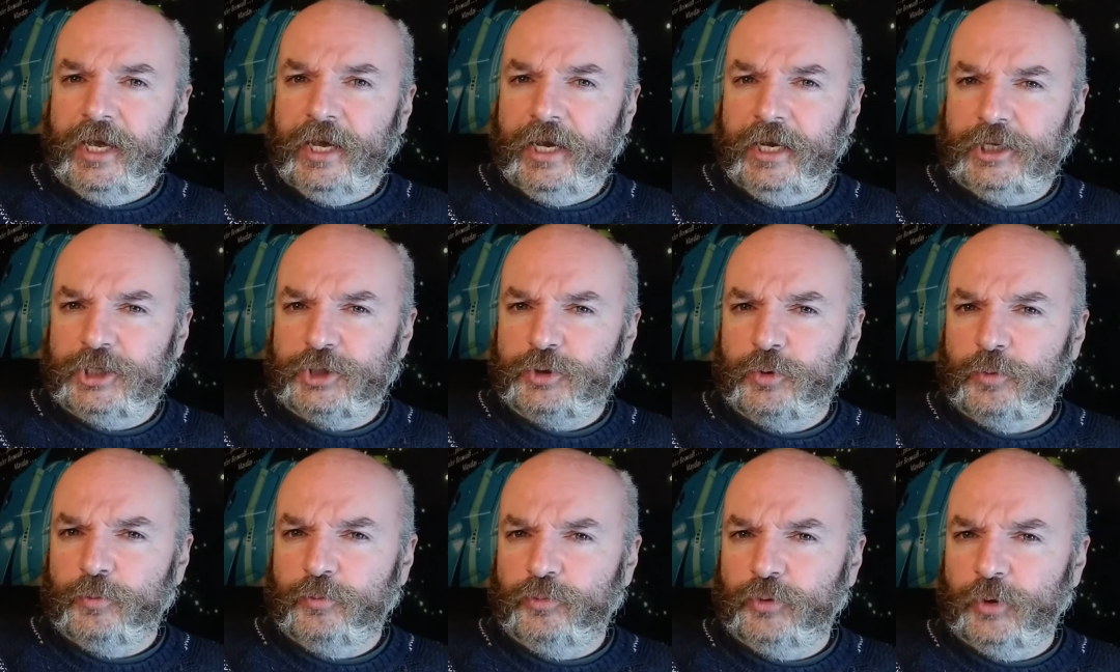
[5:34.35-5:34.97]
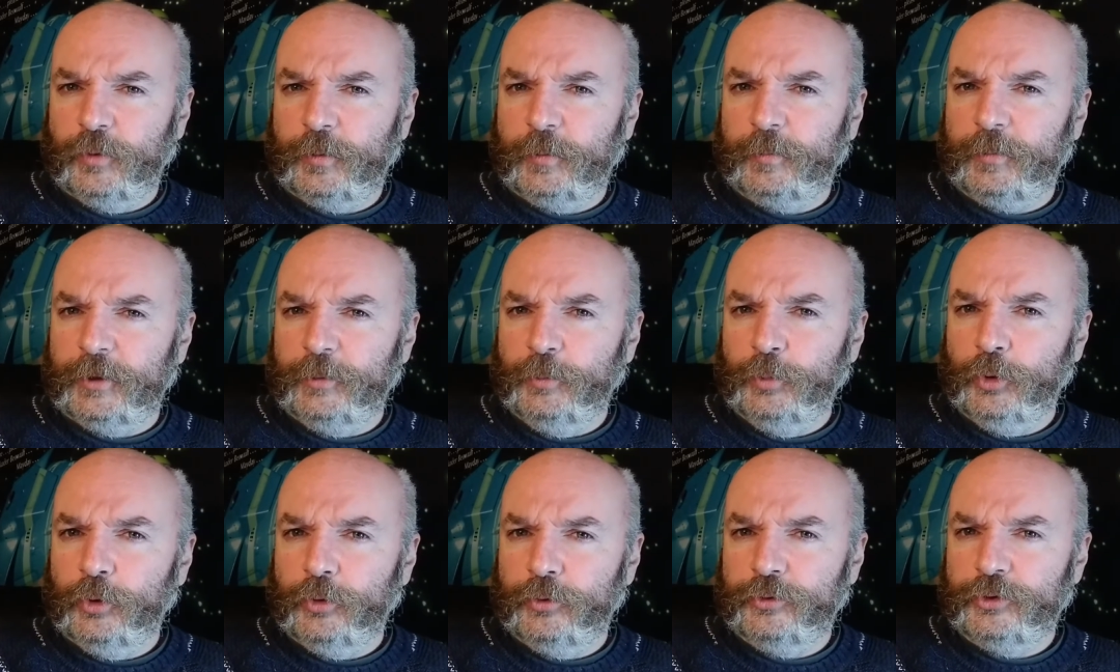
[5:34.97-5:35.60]
it's probably
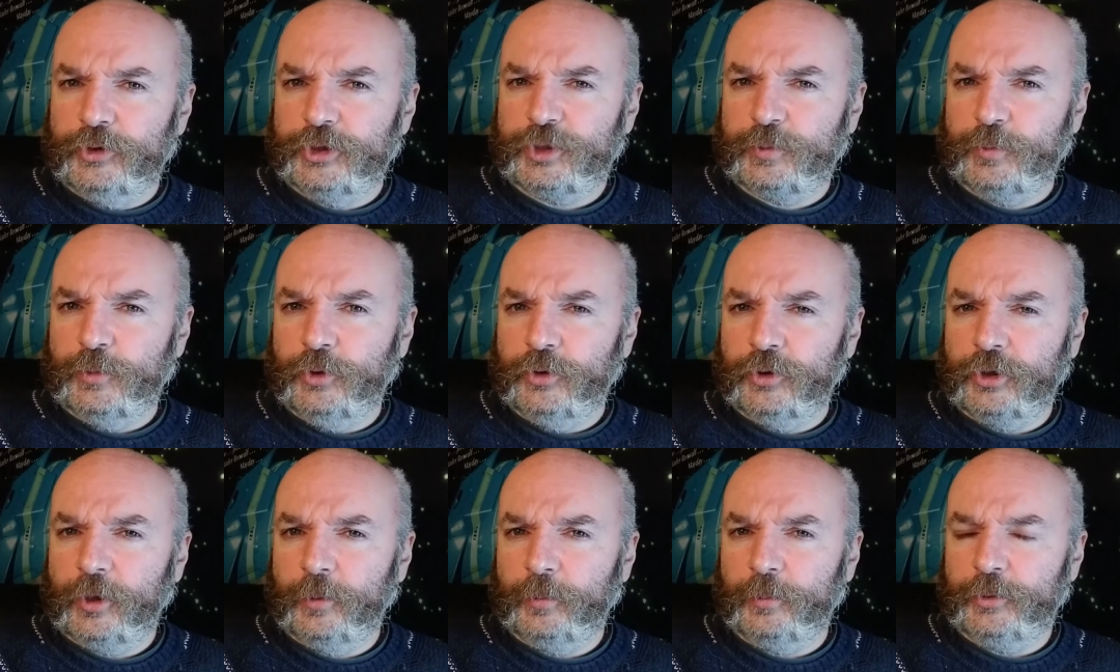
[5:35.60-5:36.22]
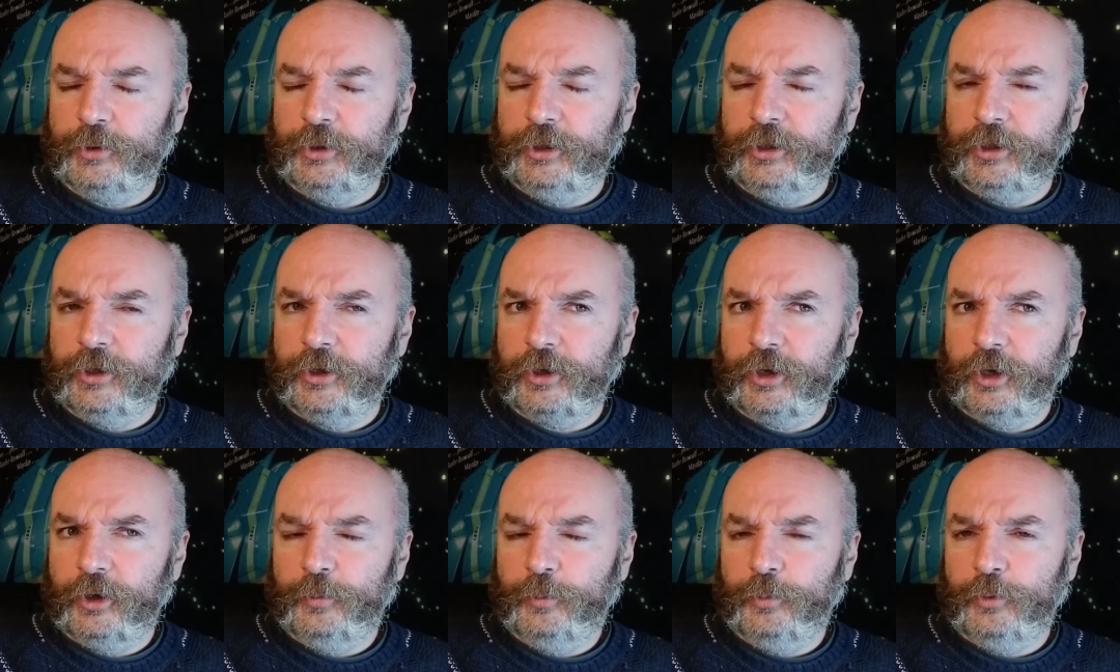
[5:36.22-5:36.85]
more than a small company can
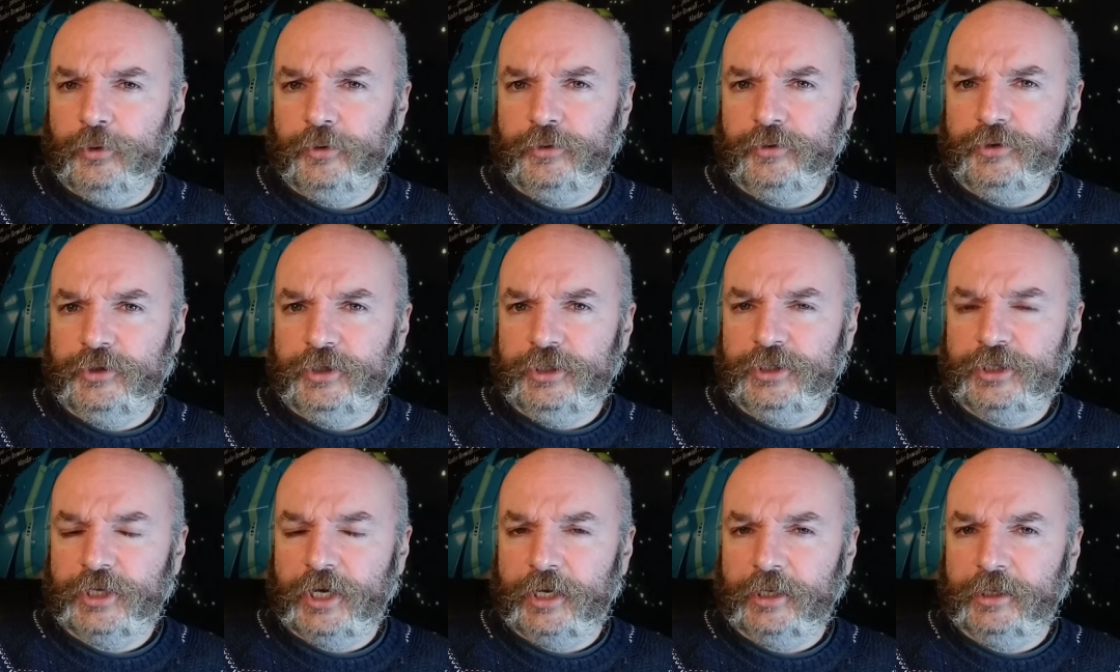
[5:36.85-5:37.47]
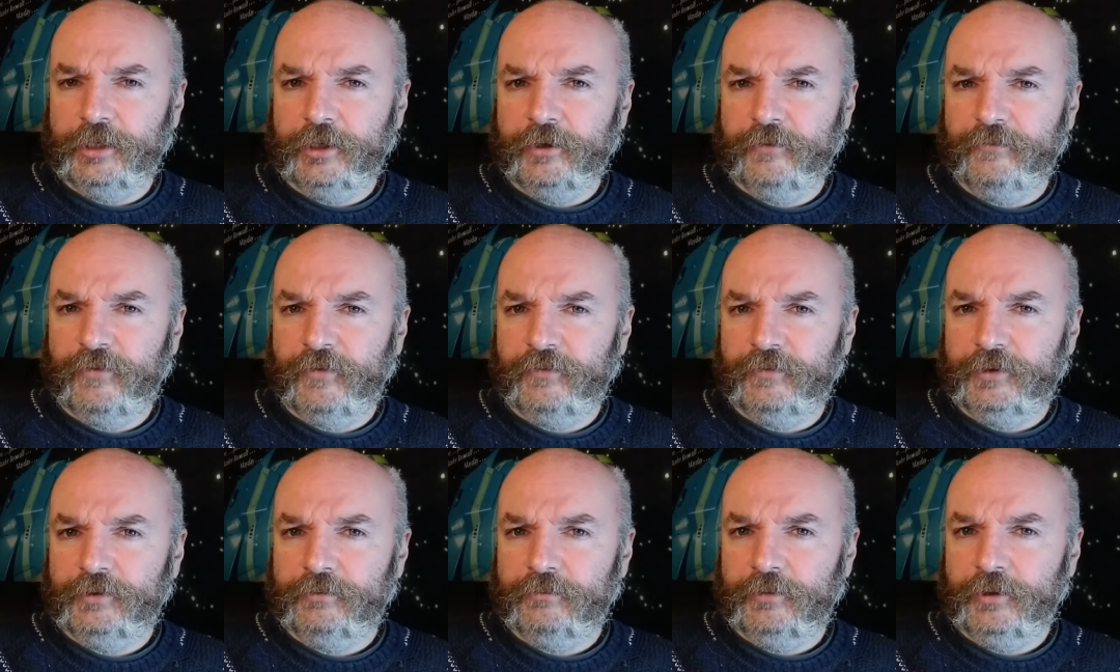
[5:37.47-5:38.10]
cope with, detailing a
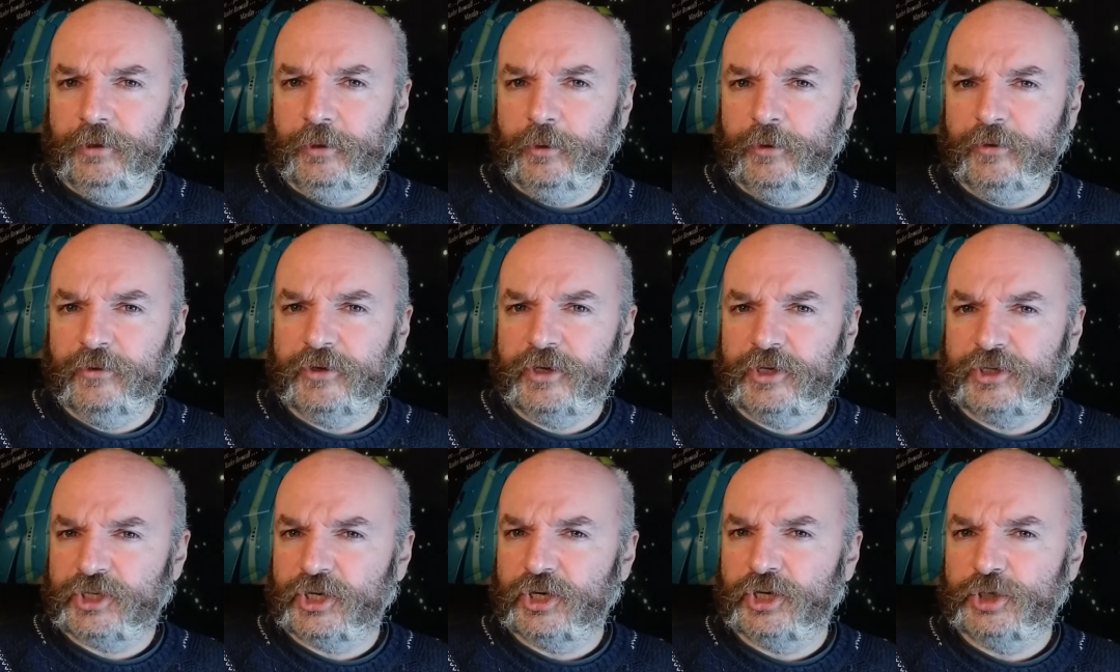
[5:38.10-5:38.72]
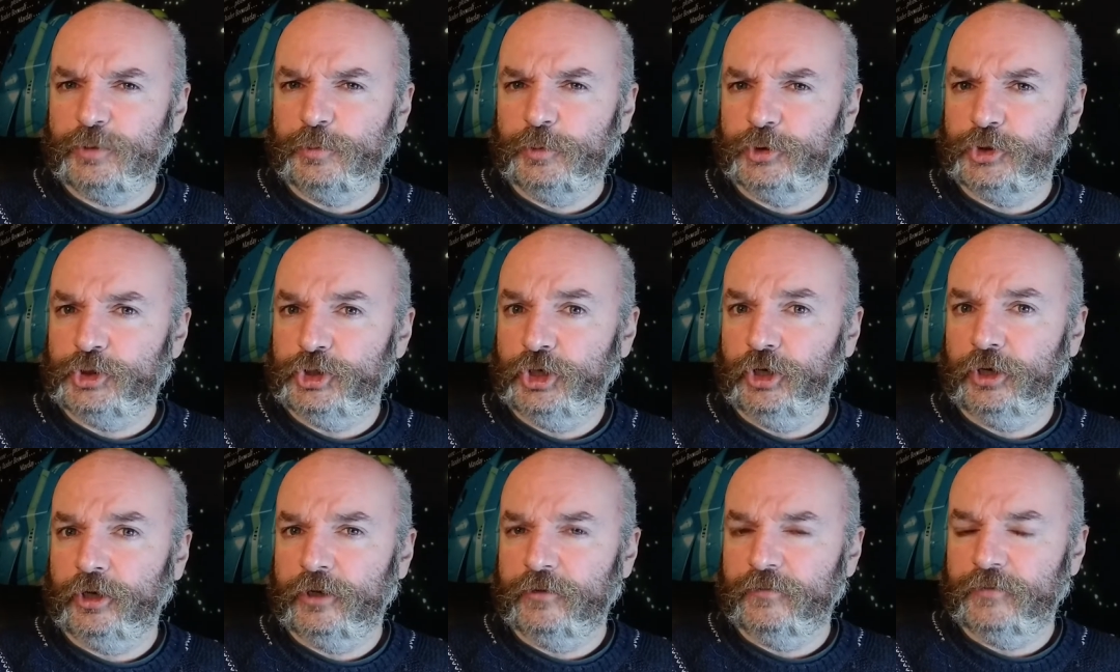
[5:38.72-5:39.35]
very, a sizable
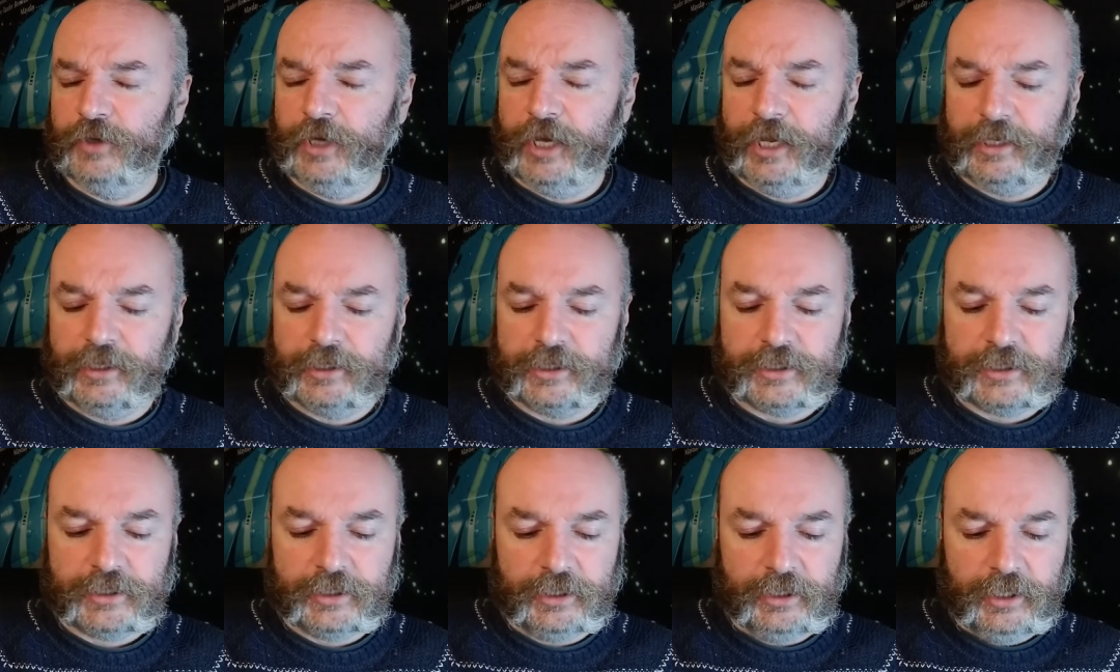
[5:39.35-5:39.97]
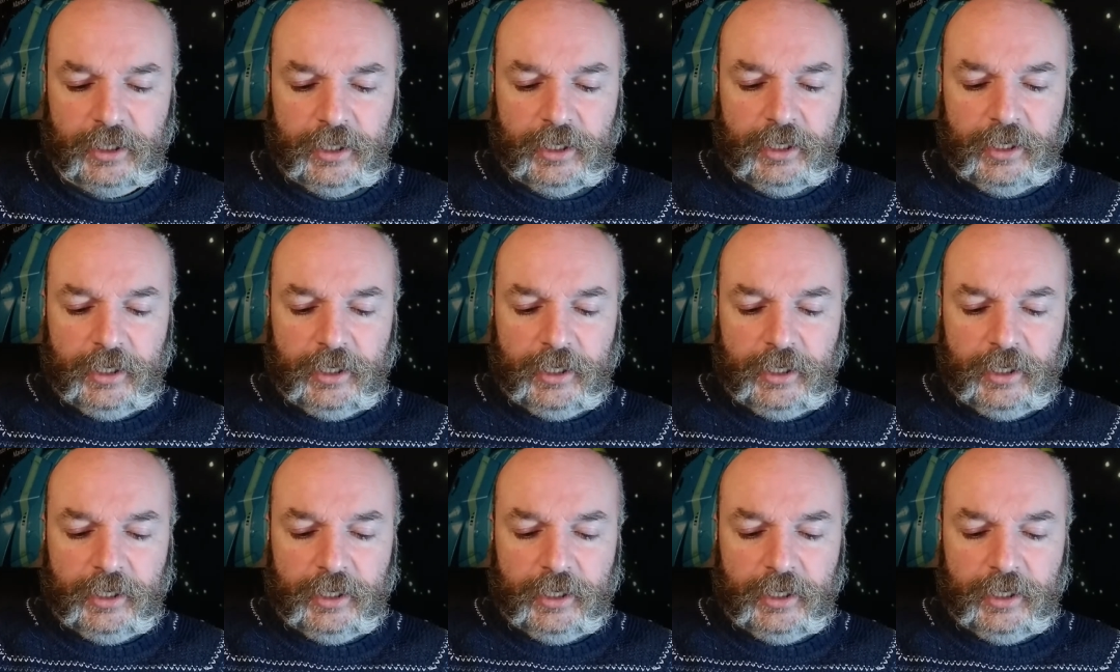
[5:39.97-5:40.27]
chunk of the galaxy,